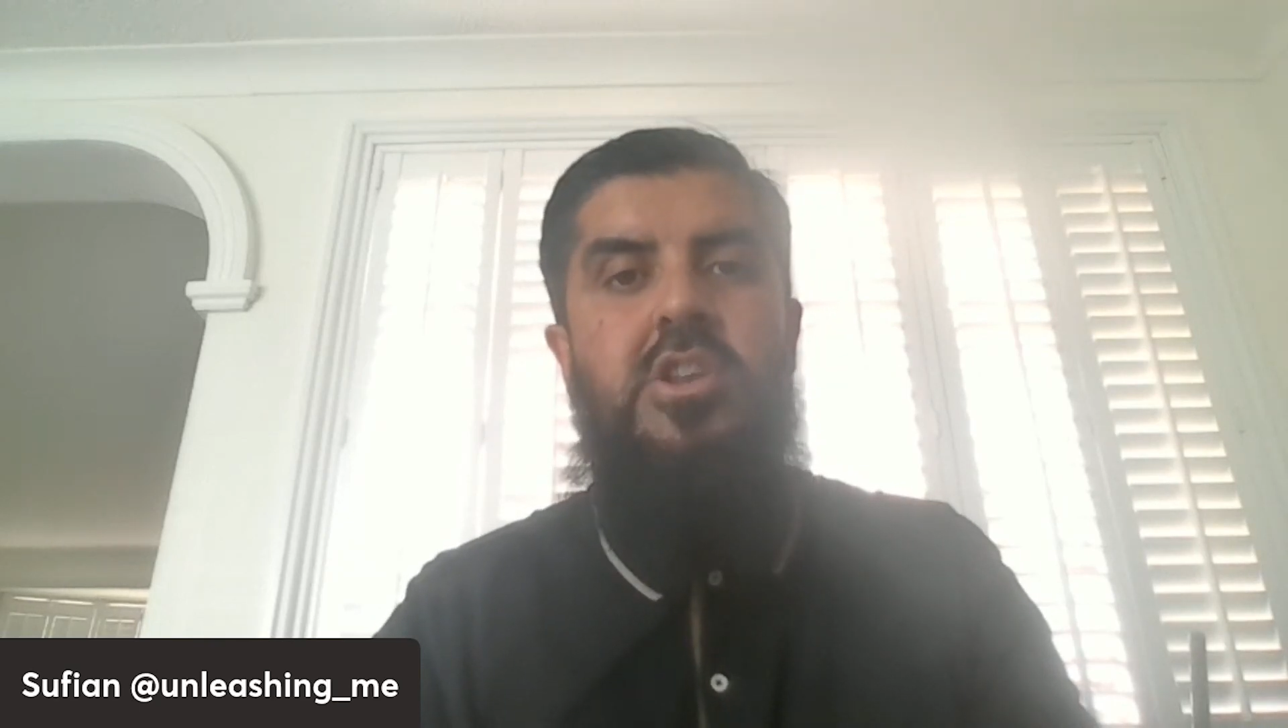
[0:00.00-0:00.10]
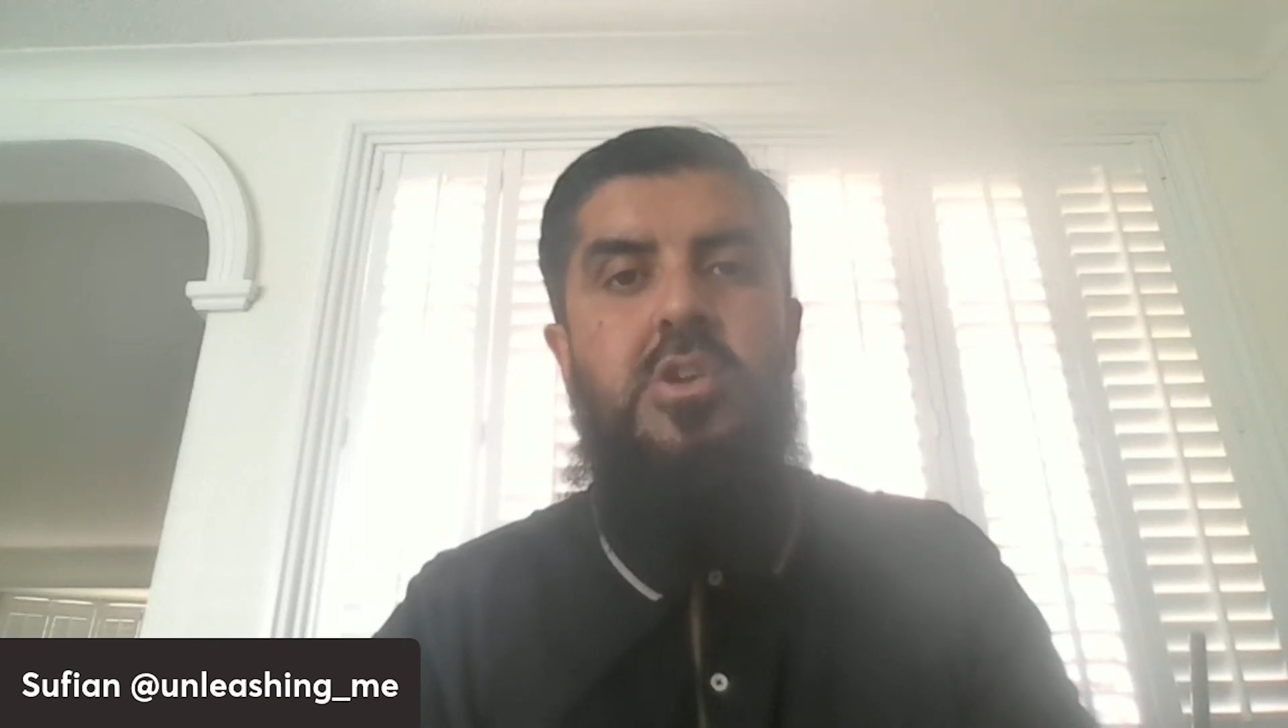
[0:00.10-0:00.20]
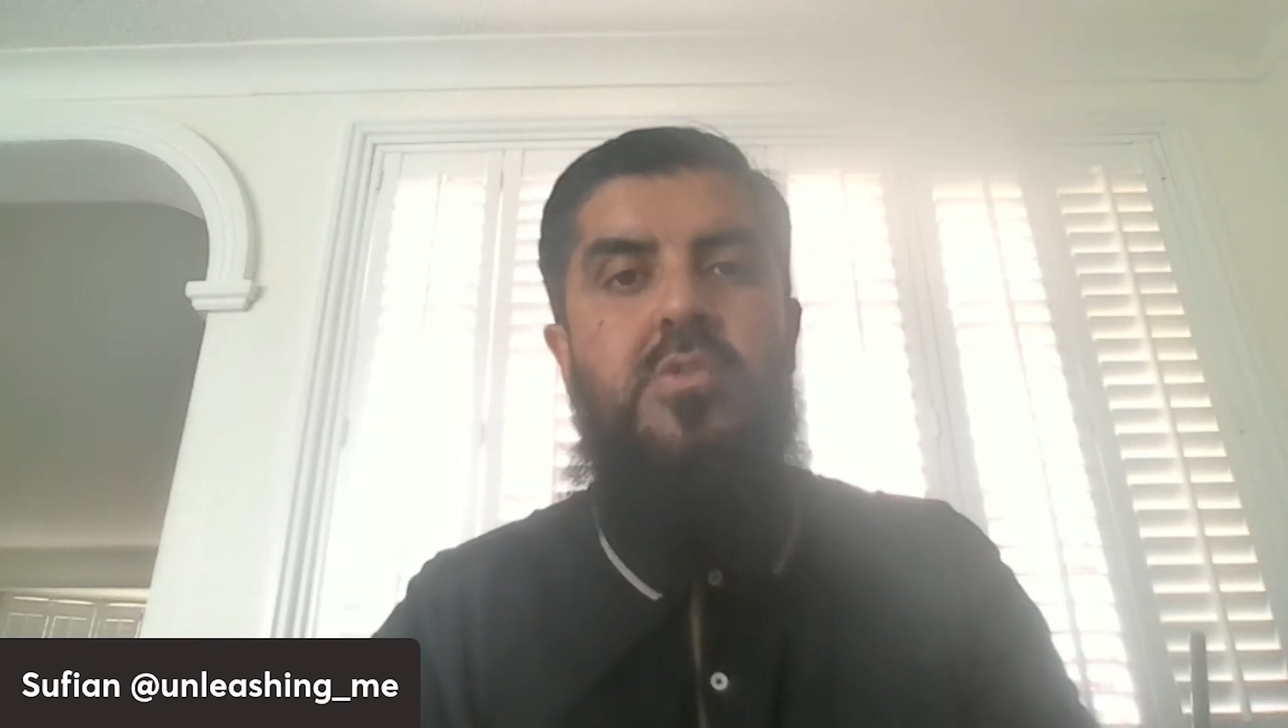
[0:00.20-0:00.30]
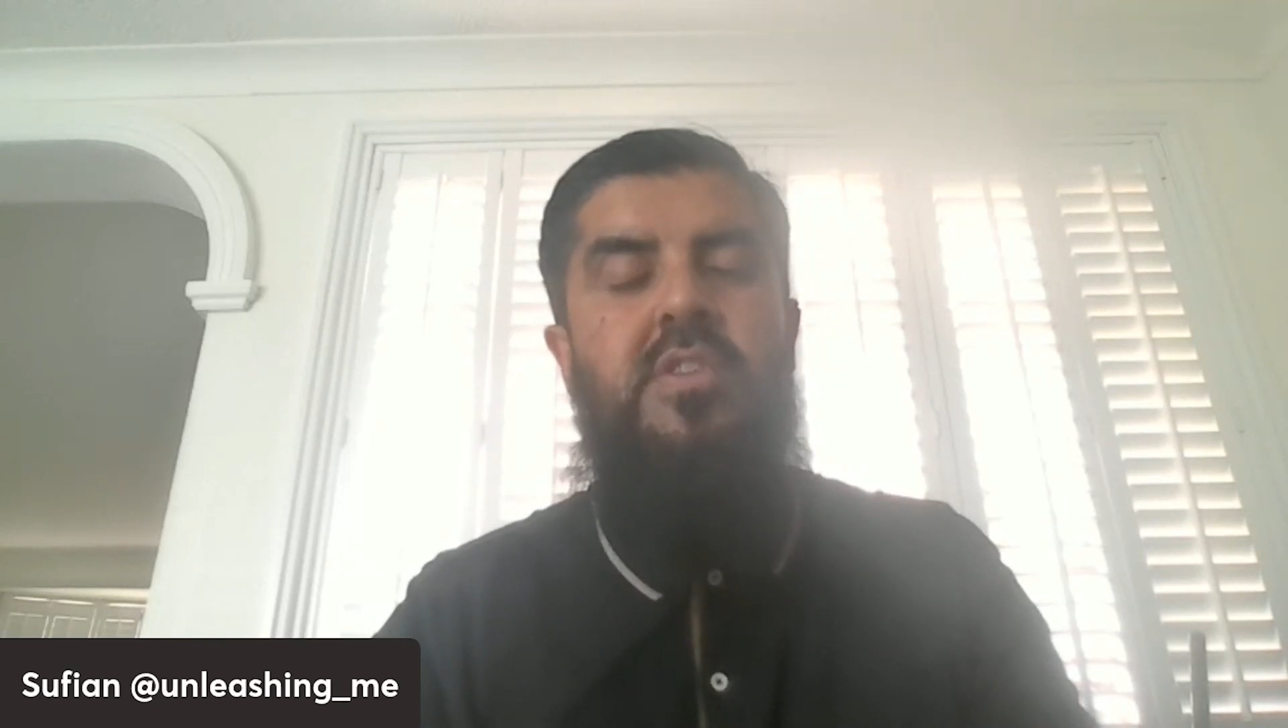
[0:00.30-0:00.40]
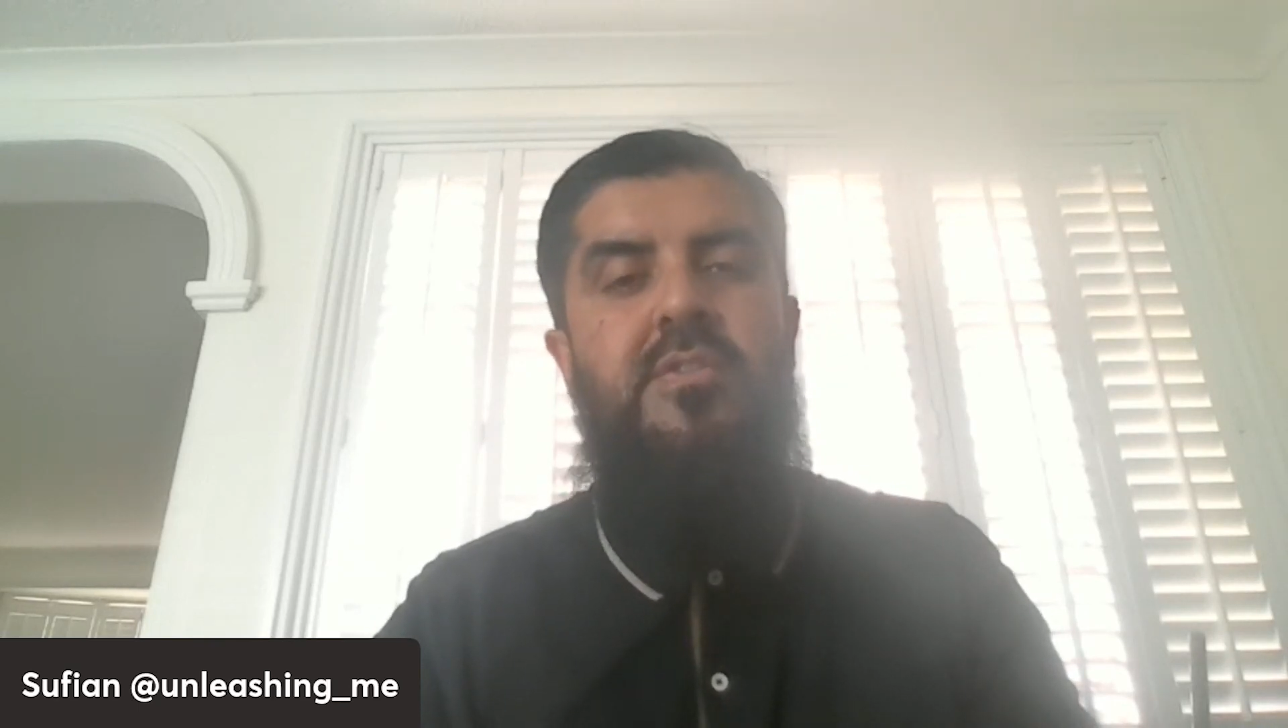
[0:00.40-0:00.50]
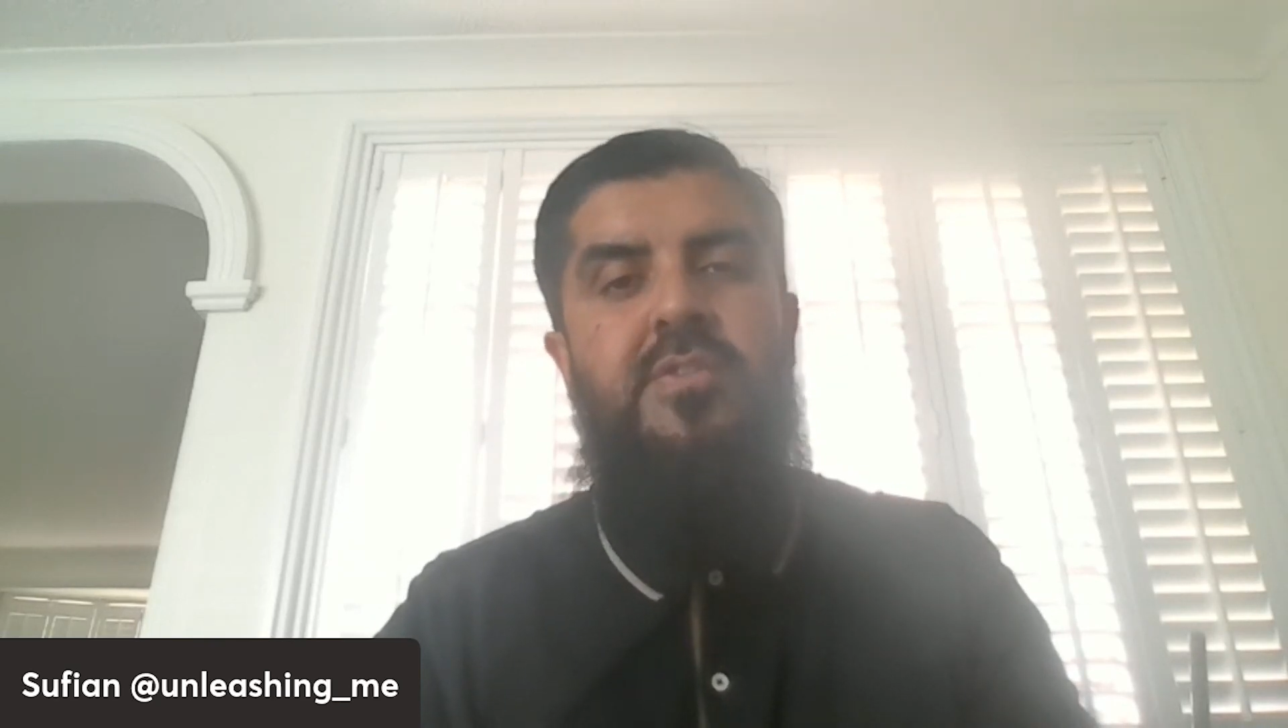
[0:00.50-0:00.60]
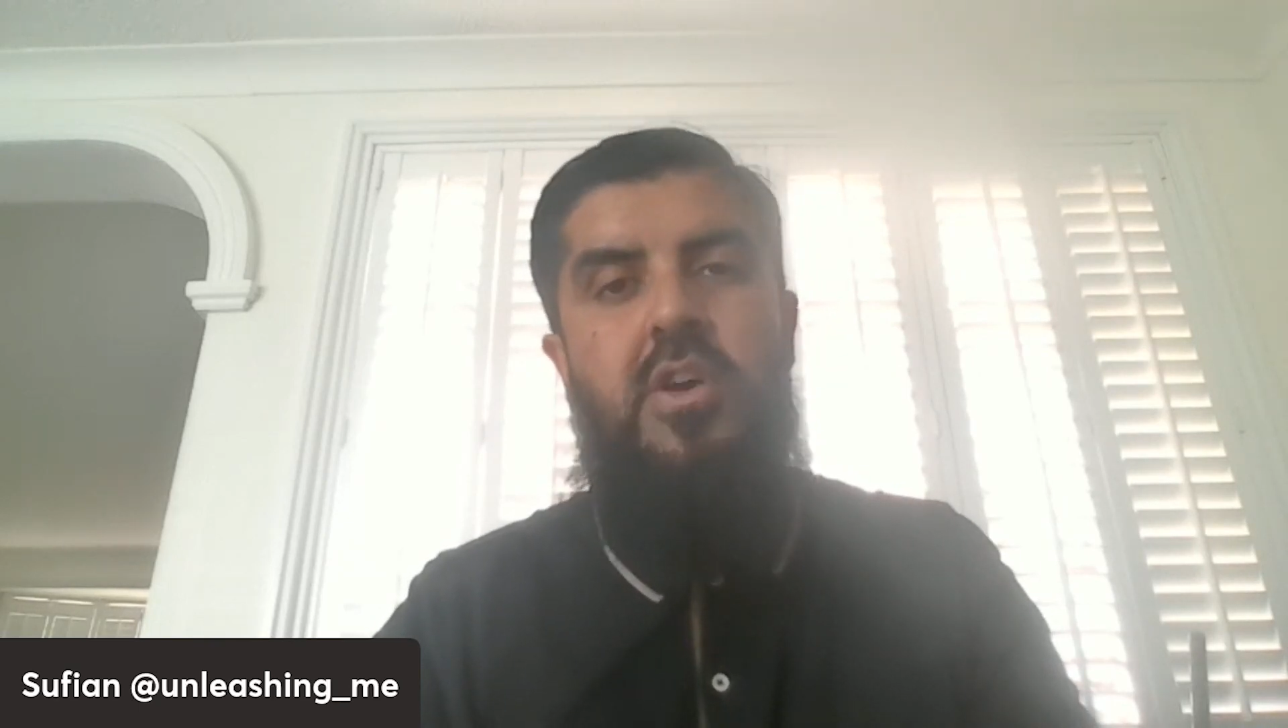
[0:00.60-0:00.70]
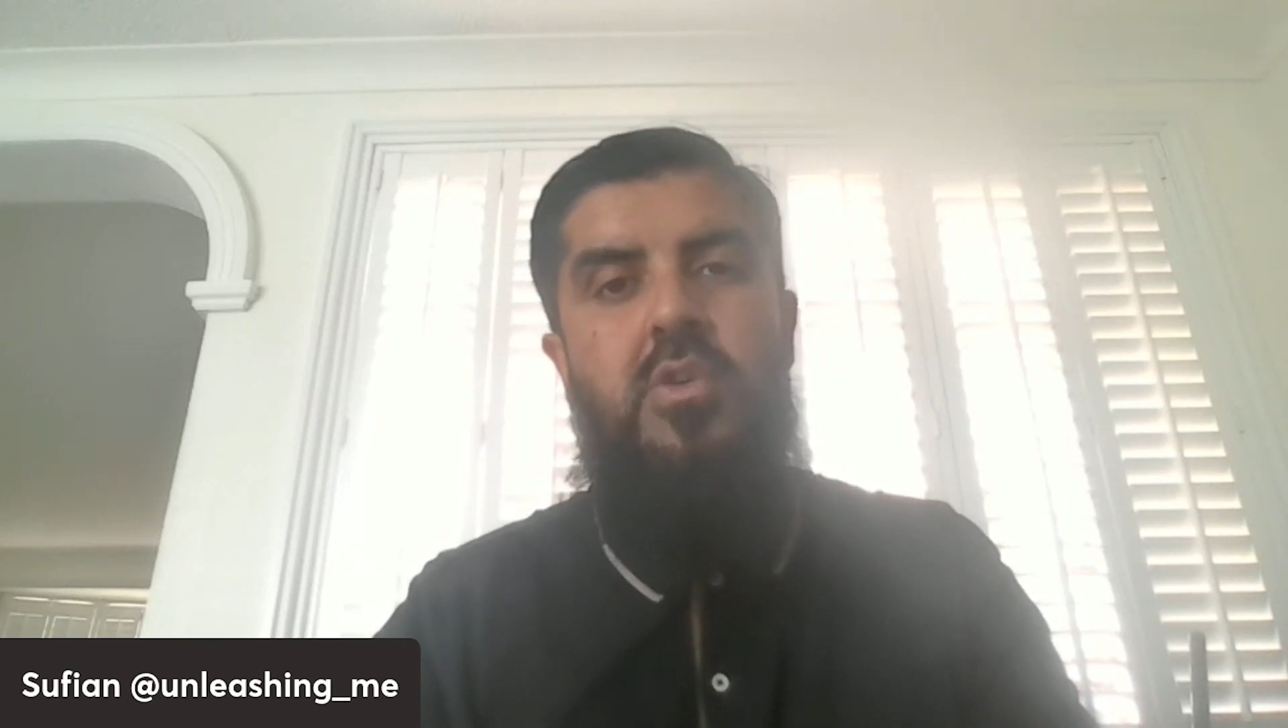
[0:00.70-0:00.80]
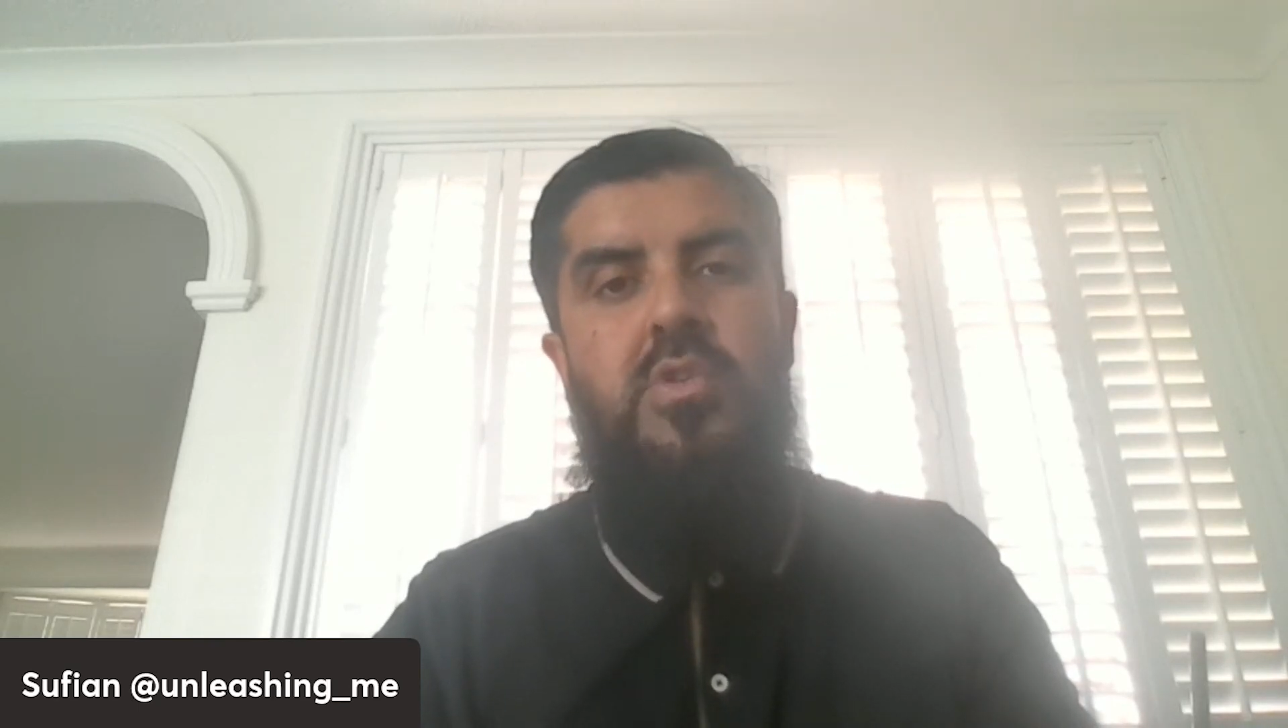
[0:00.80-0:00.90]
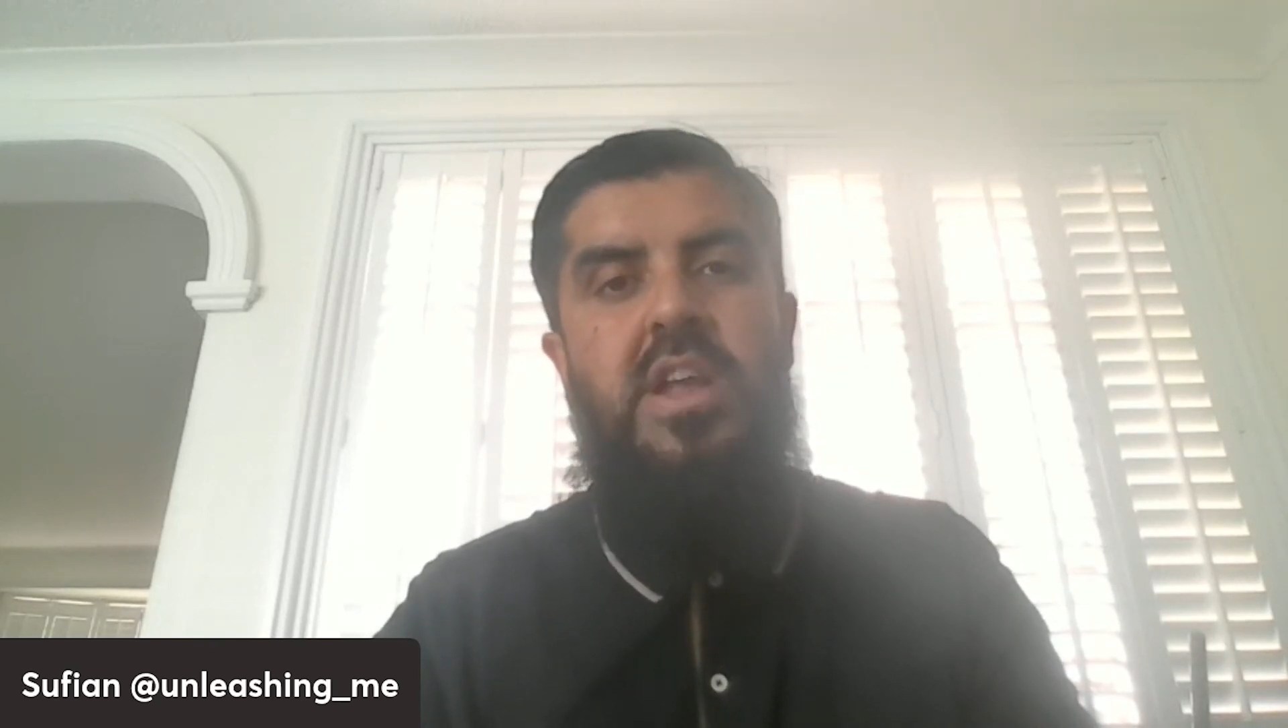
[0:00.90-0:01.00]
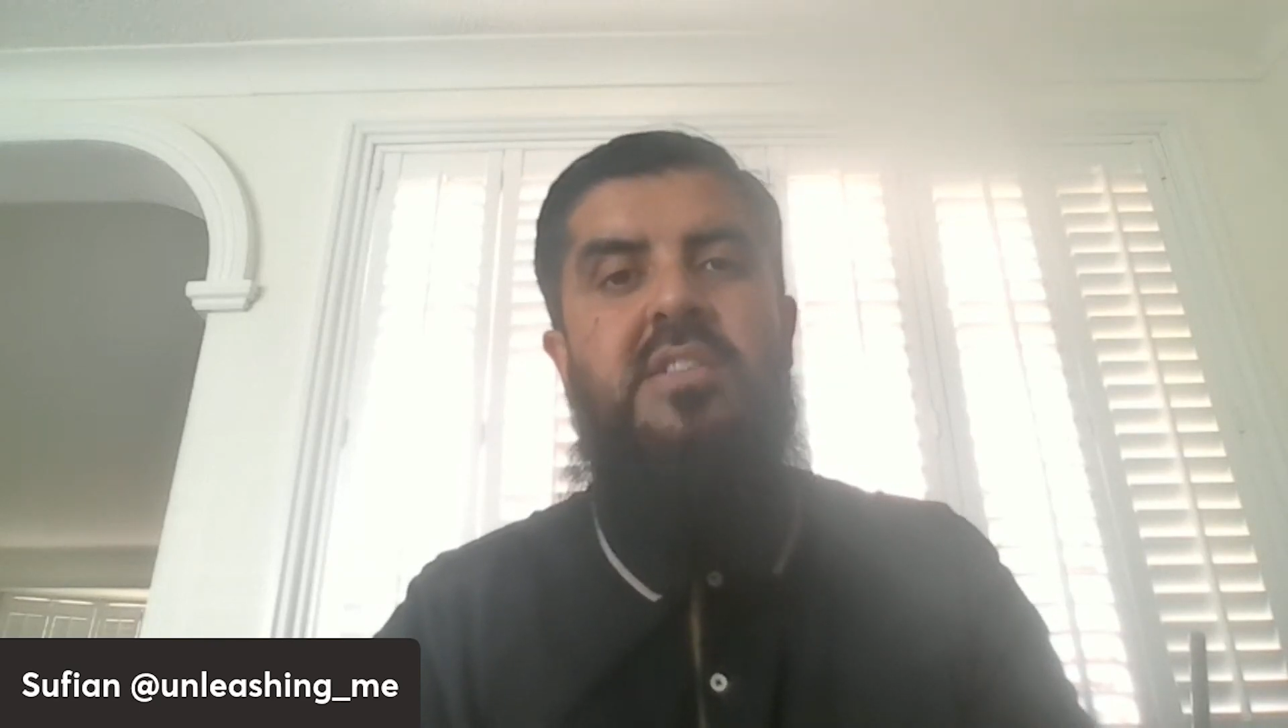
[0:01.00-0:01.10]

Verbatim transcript: news unfold